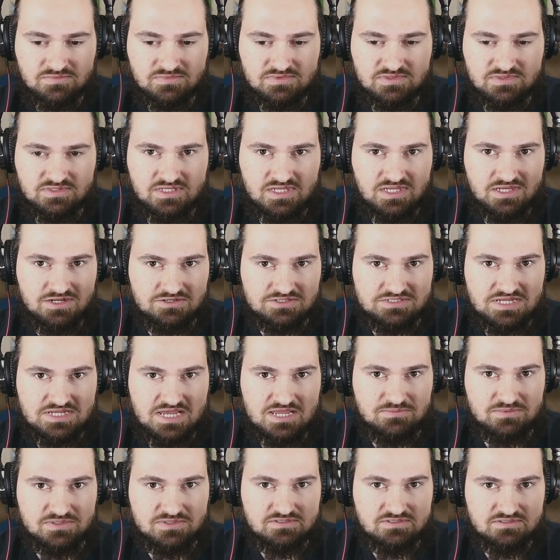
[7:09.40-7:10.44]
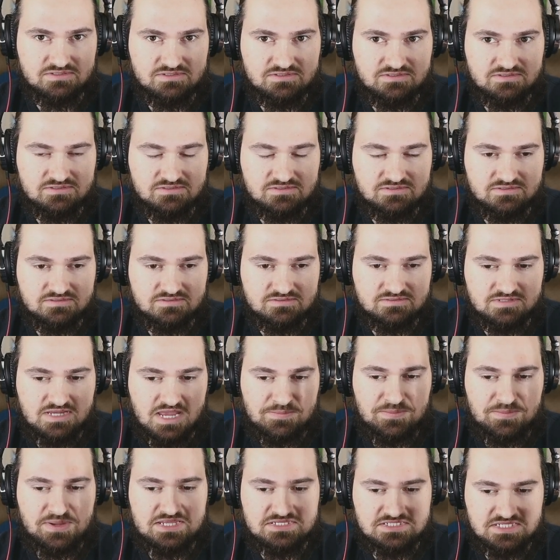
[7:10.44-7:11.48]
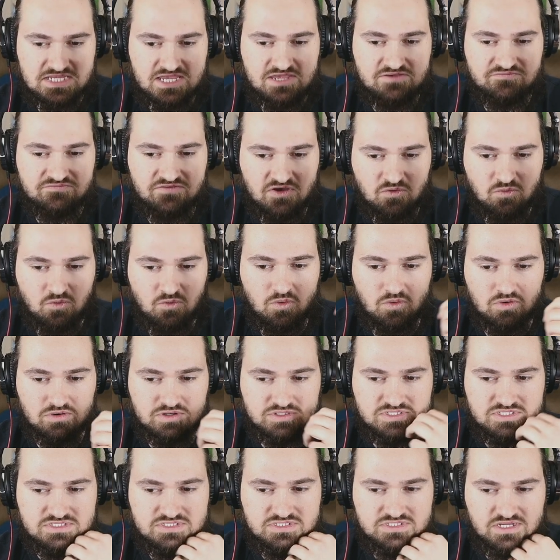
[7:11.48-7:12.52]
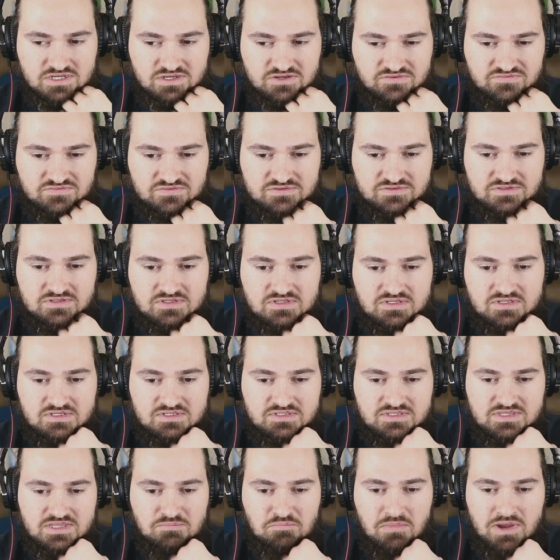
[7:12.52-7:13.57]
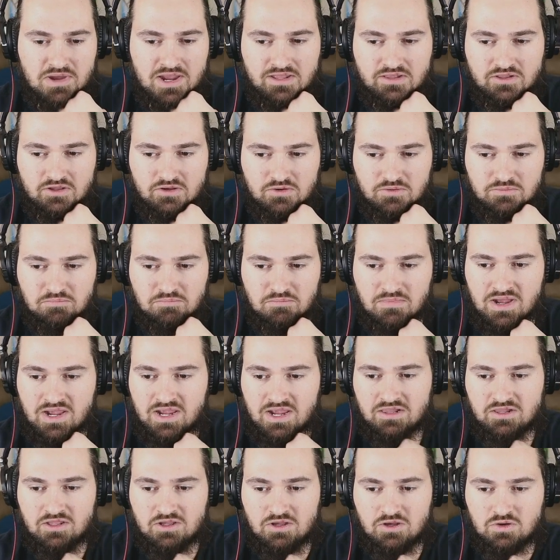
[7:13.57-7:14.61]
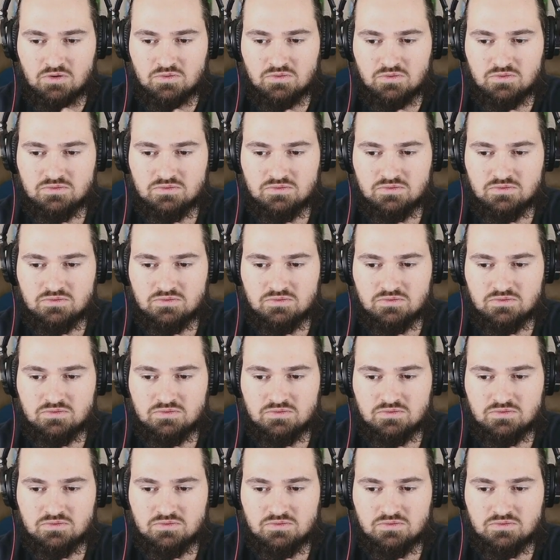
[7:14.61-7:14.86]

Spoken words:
entertainment. I mean, it's InfoWars and stuff. Then Milo